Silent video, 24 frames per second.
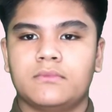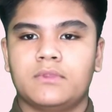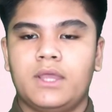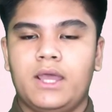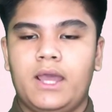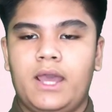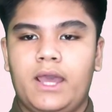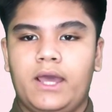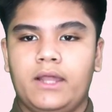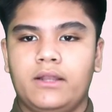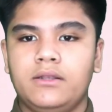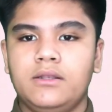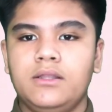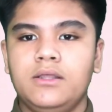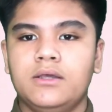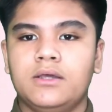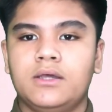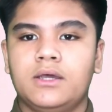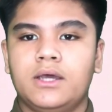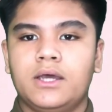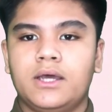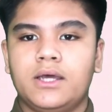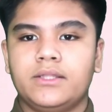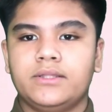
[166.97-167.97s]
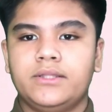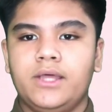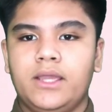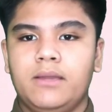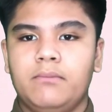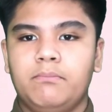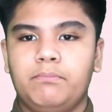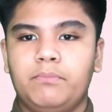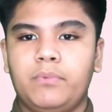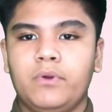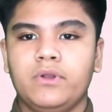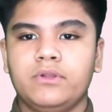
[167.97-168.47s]
and the
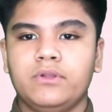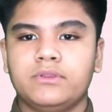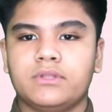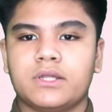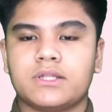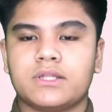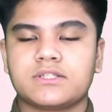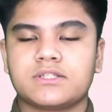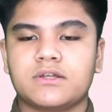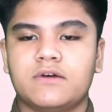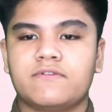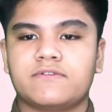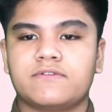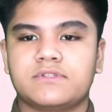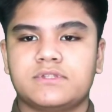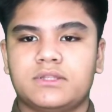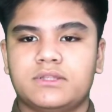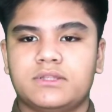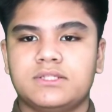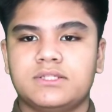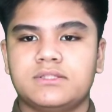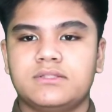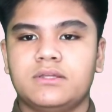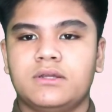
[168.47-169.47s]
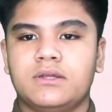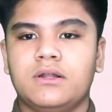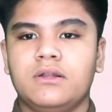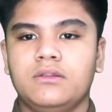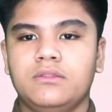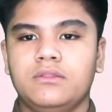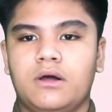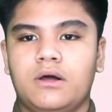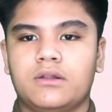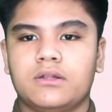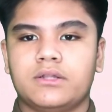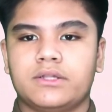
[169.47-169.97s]
importance of statistical
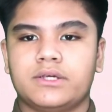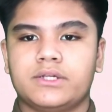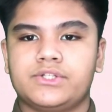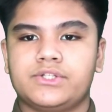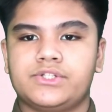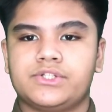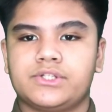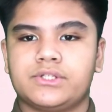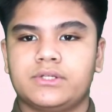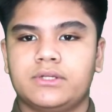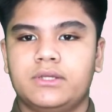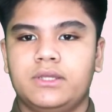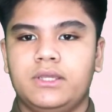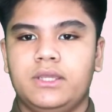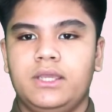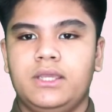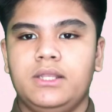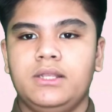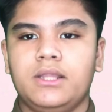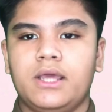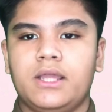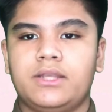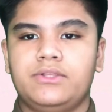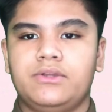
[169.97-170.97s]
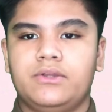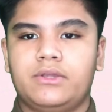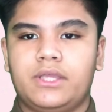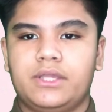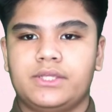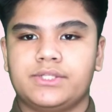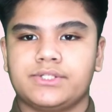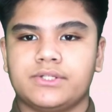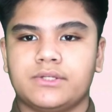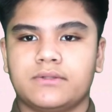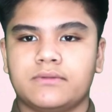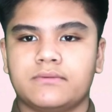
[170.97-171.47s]
knowledge in
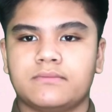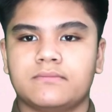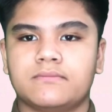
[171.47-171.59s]
education.